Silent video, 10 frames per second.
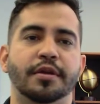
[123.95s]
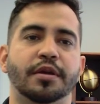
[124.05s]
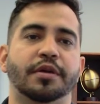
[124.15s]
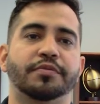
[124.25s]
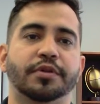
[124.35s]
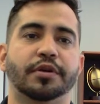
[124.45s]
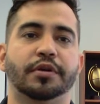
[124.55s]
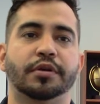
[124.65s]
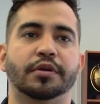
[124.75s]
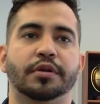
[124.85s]
If
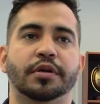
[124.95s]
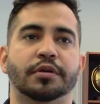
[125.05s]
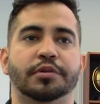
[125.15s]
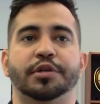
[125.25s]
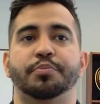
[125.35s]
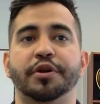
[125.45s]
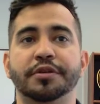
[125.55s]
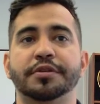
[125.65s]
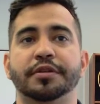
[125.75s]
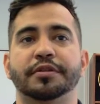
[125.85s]
they're a good
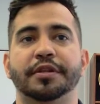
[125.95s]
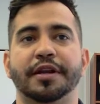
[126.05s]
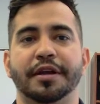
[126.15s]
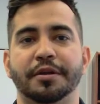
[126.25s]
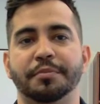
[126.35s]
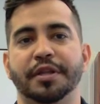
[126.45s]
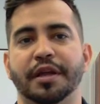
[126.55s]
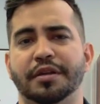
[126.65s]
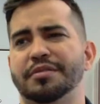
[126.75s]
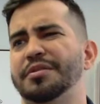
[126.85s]
person, they're not going to be
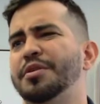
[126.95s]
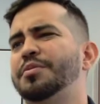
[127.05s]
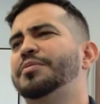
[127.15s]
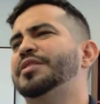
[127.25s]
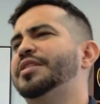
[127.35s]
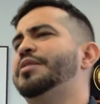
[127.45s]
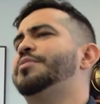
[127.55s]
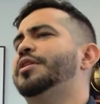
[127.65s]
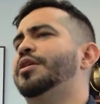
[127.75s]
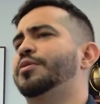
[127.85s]
like, yo, leave
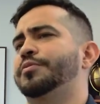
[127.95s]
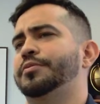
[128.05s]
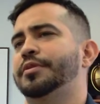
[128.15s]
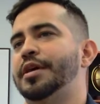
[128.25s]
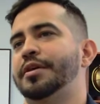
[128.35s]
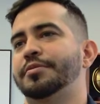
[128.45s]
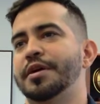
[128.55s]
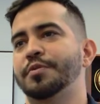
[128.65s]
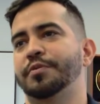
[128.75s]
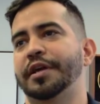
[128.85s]
me alone. I
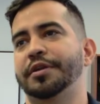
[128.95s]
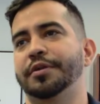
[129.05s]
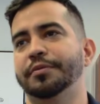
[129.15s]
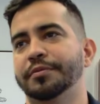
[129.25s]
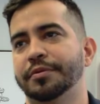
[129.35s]
don't like you.